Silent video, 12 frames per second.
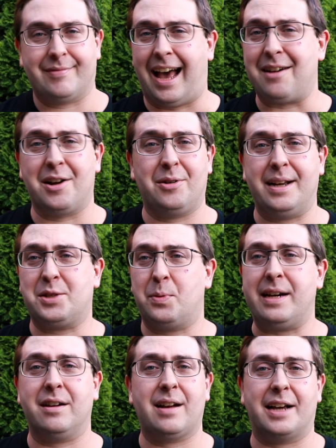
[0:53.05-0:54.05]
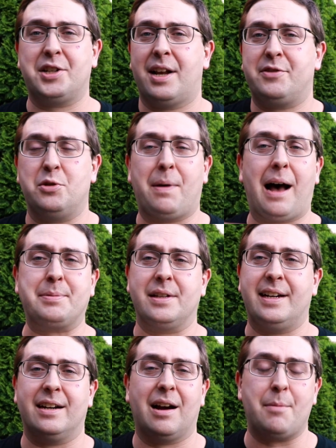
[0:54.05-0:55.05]
don't know, it's weird. I should have 2 pops in
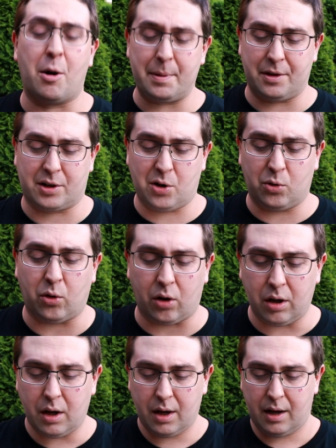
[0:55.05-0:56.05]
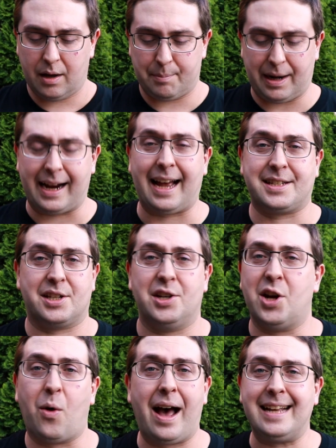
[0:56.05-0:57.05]
here. I'm hoping they're cool, but I got
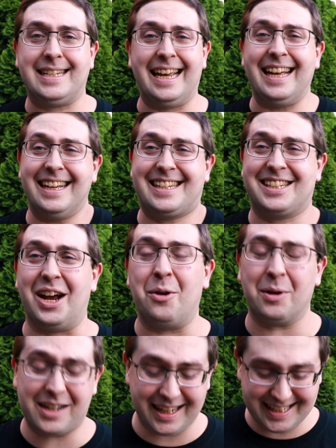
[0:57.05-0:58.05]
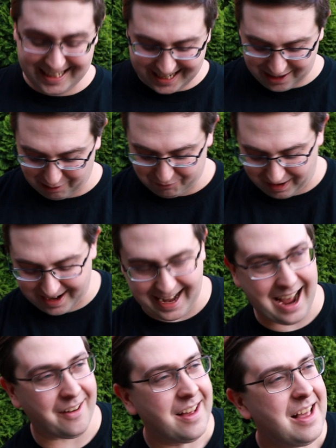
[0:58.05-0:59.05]
no idea. So we're gonna dig in here and find
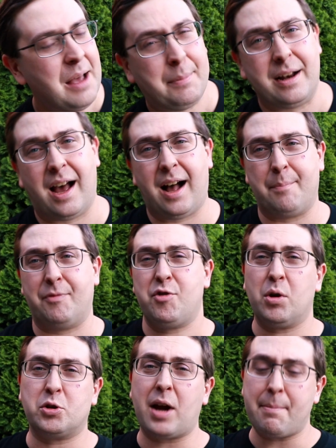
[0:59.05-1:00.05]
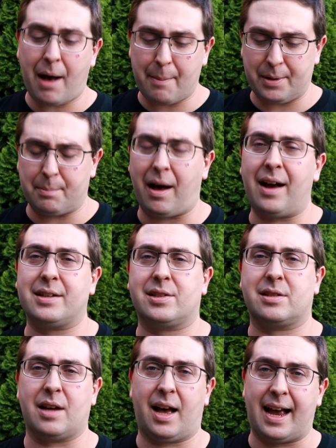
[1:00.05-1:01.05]
out. But if you wanna try Pop in a
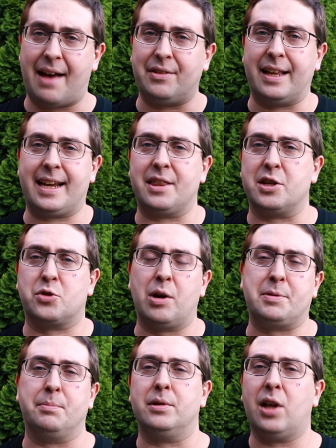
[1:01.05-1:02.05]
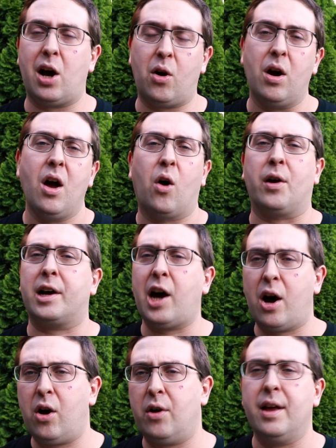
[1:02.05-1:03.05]
Box, I have a link in the description below or a
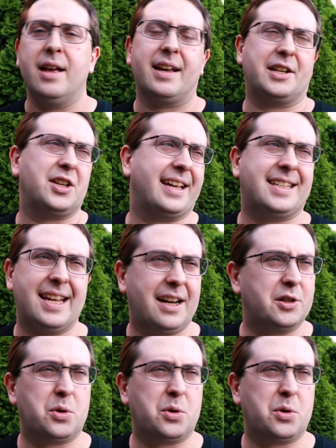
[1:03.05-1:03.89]
code, get you like 10 or